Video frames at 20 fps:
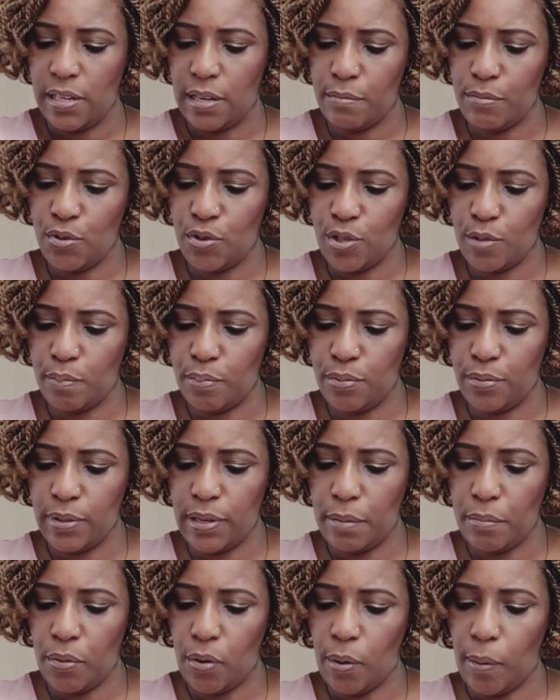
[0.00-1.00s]
Let me just pull
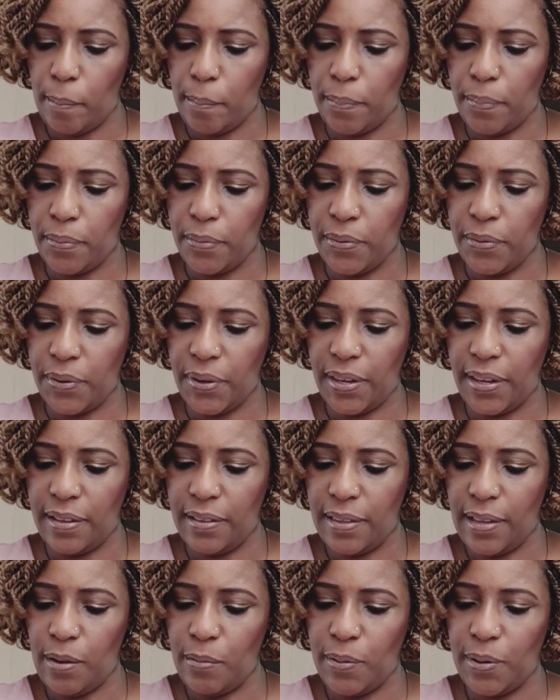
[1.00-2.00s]
them up. Okay,
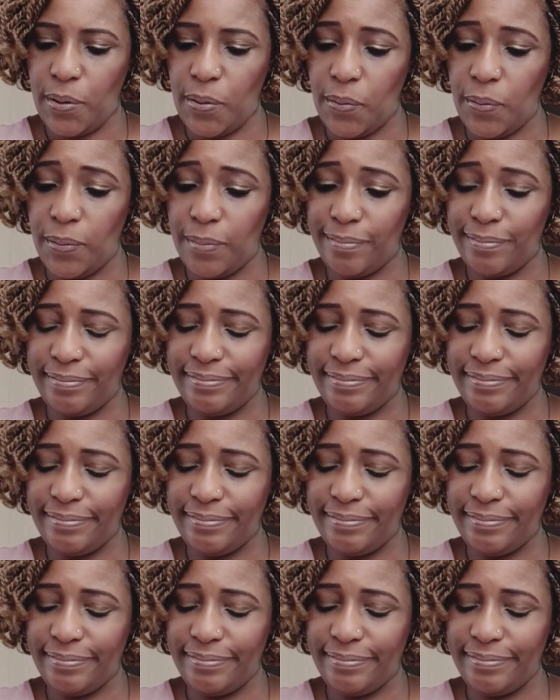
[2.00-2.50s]
there we go.